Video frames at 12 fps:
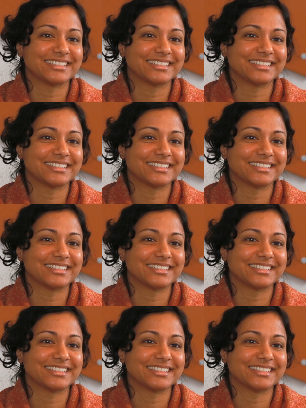
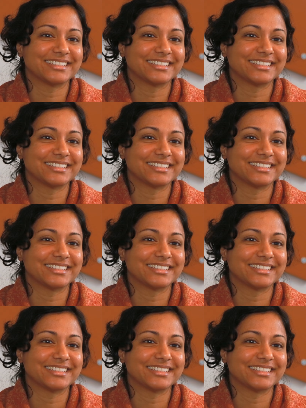
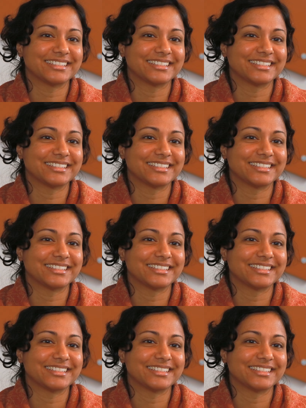
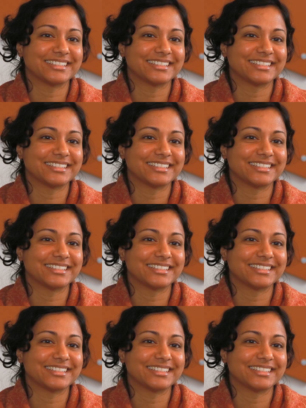The face doesn't move, so there is nothing to read.